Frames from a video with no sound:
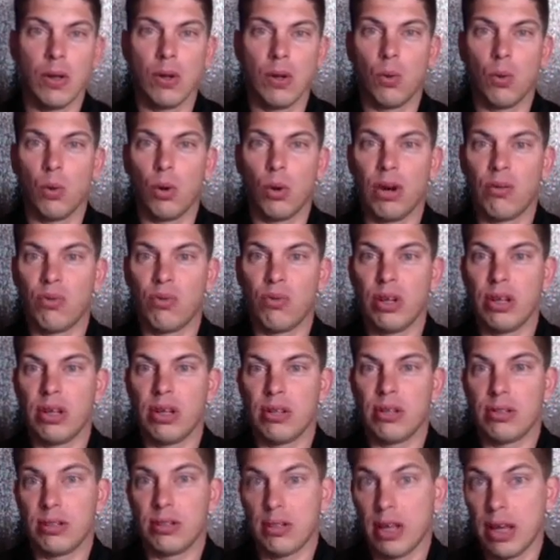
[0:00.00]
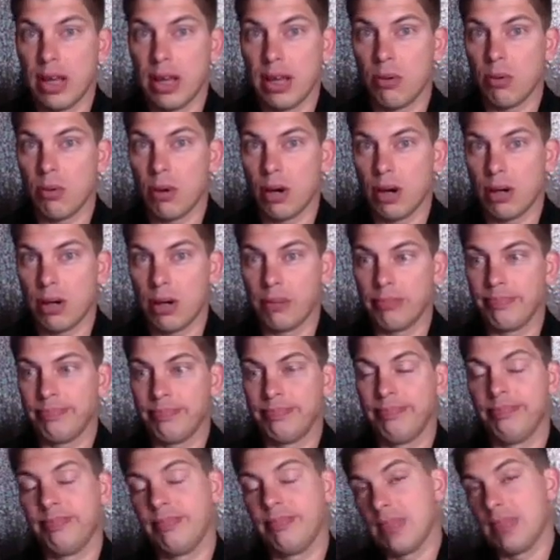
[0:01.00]
Where if we just say, well,
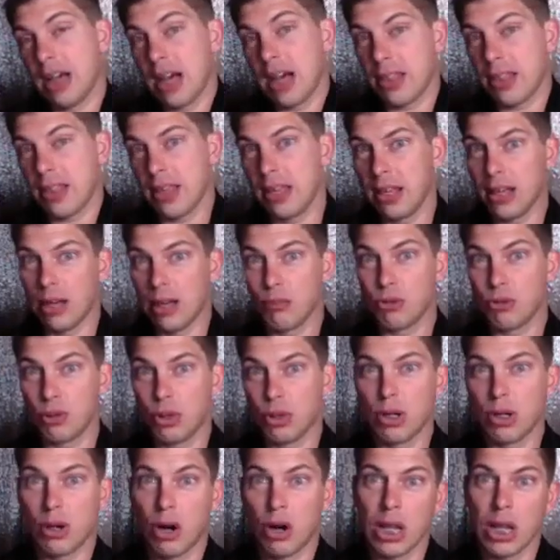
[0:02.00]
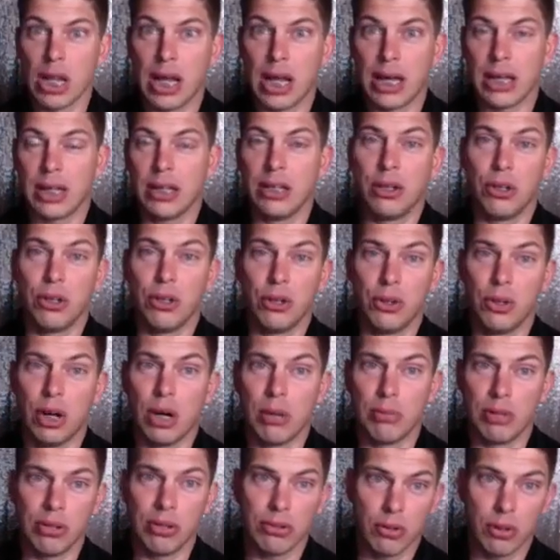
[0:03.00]
I think I'm doing all I can do,
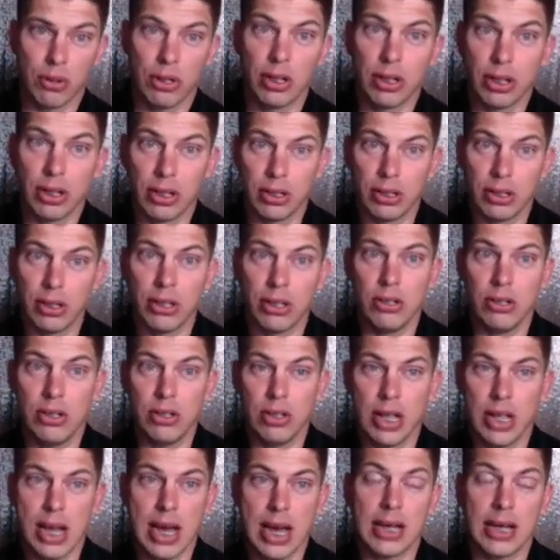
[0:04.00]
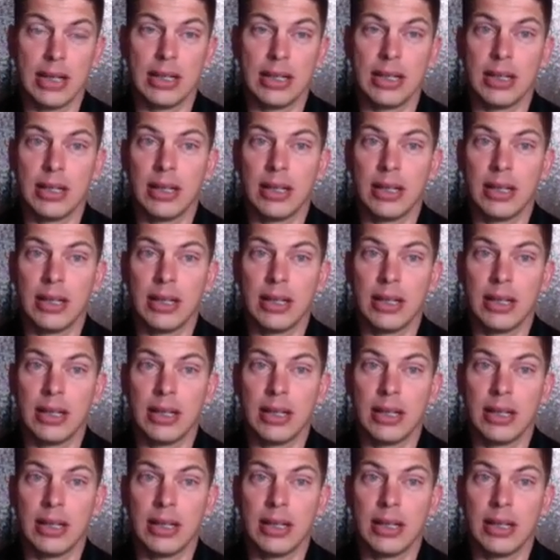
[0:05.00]
I'm just going to continue that,